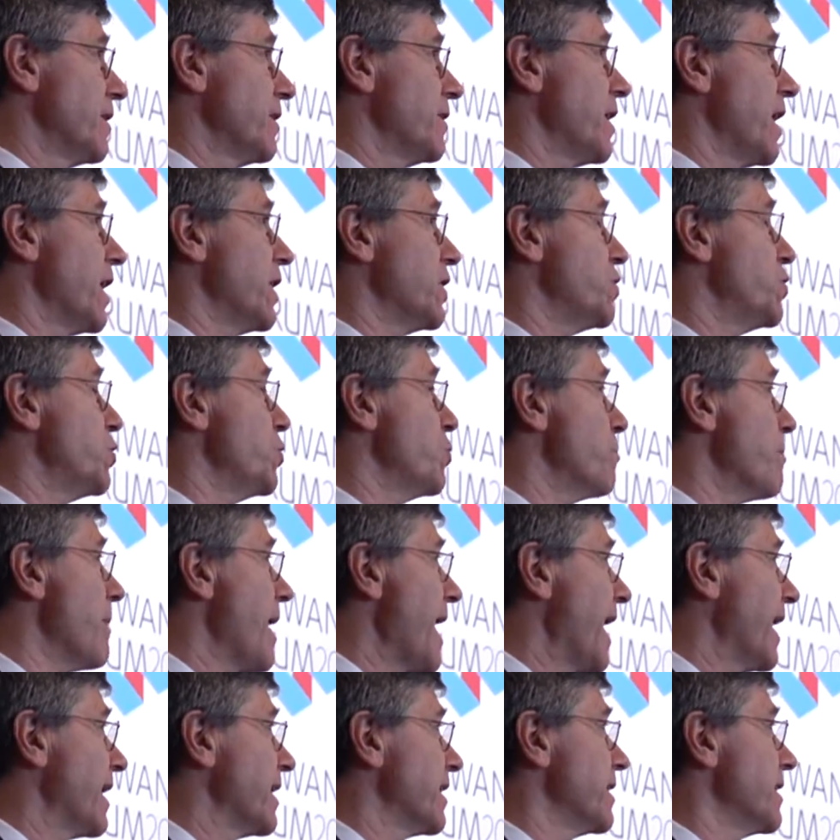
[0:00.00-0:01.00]
that
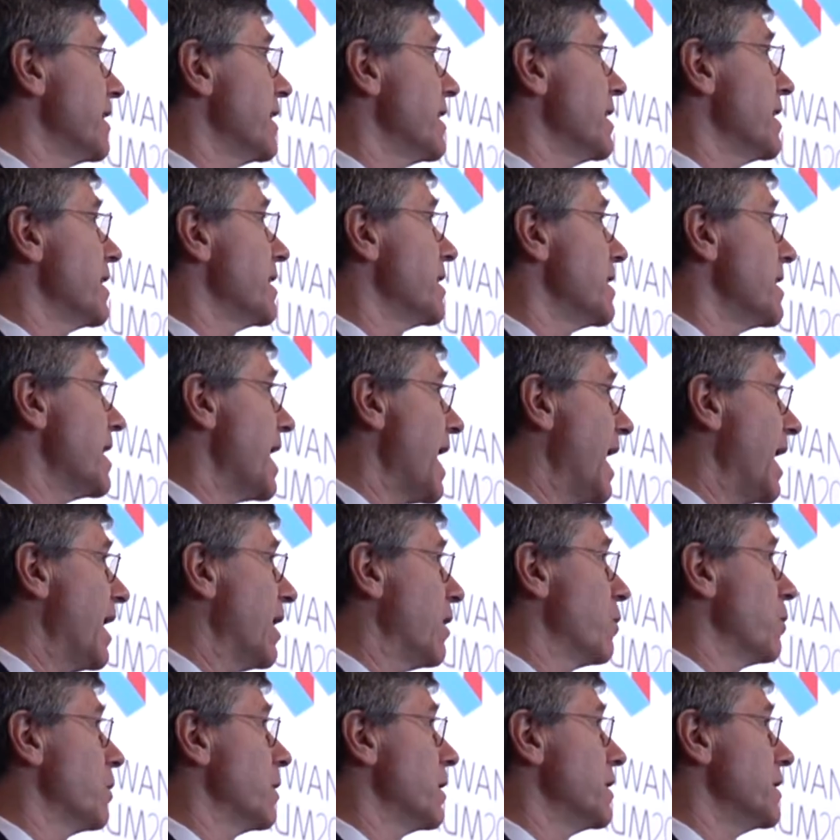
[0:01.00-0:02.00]
humanity
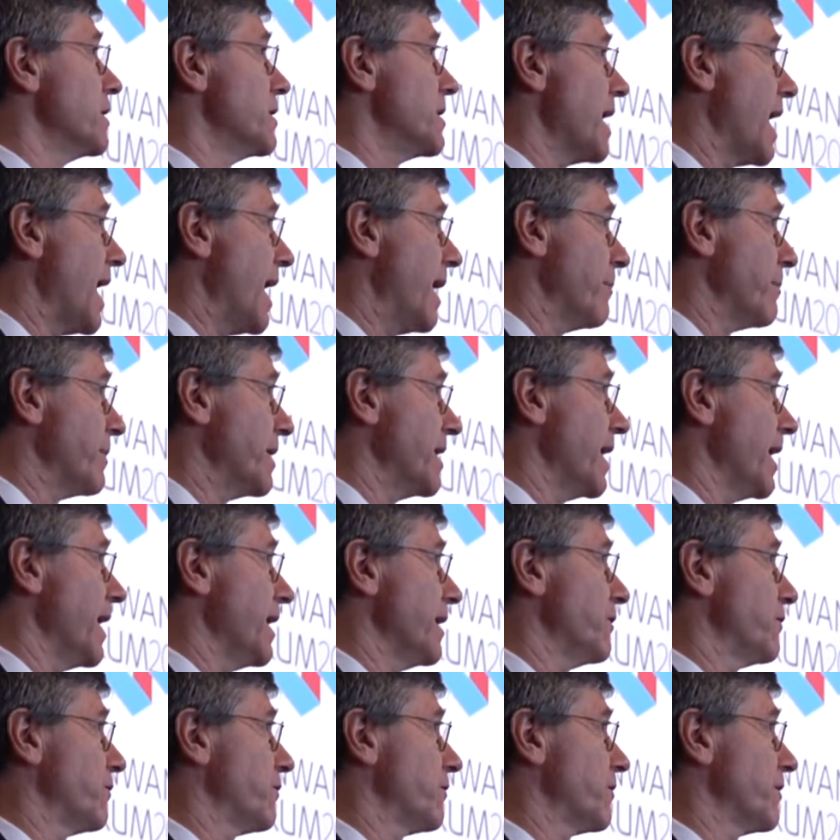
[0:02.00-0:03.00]
now
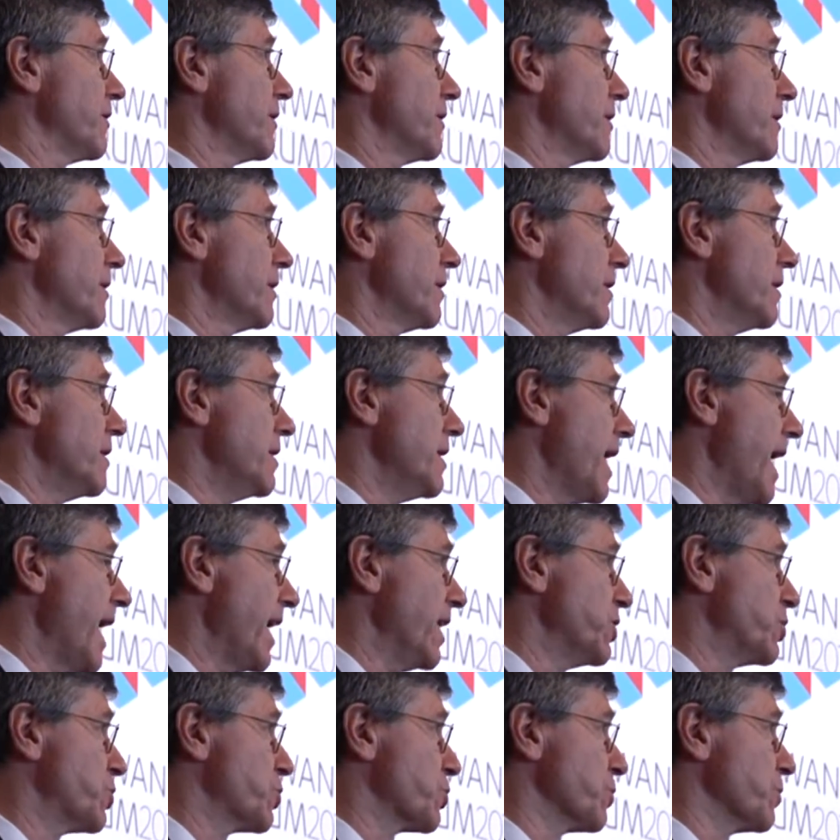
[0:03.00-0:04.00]
dominates
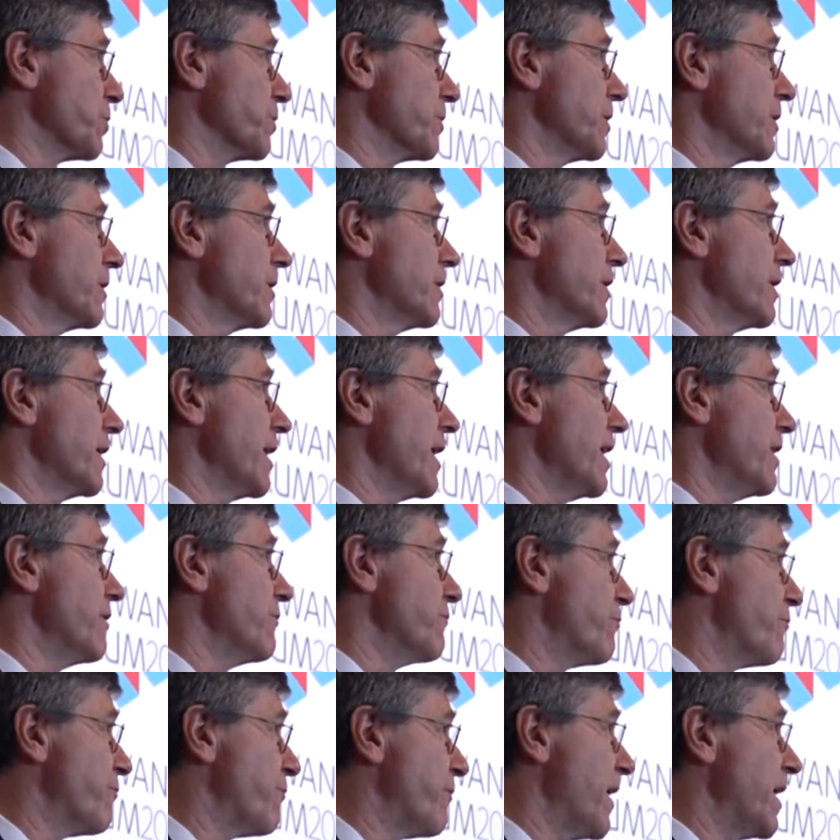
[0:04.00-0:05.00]
nature
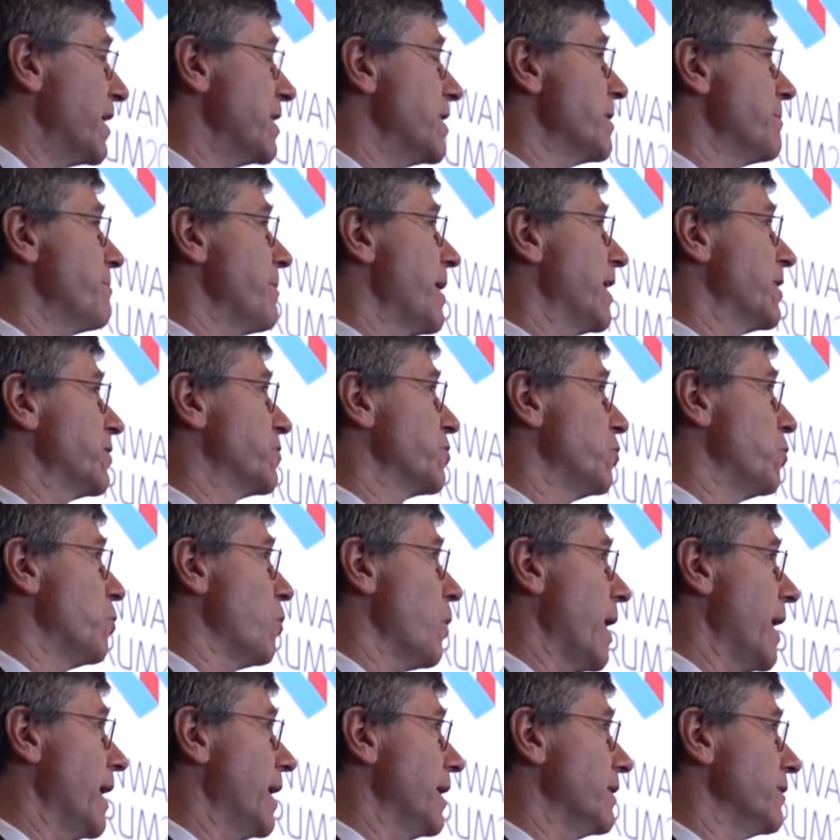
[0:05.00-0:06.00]
in fundamental
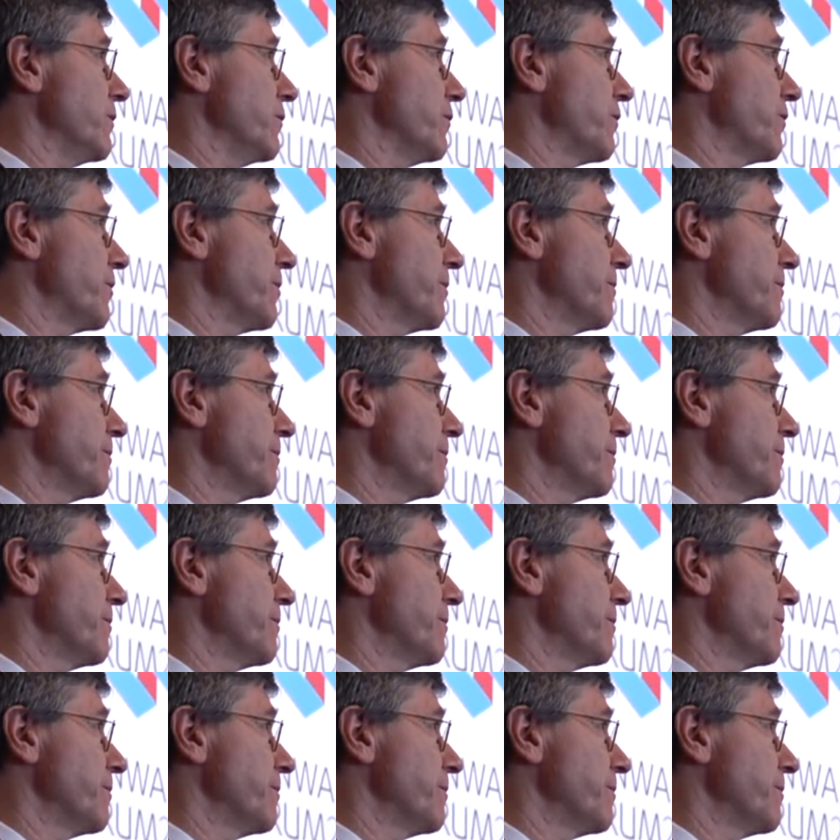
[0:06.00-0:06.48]
ways.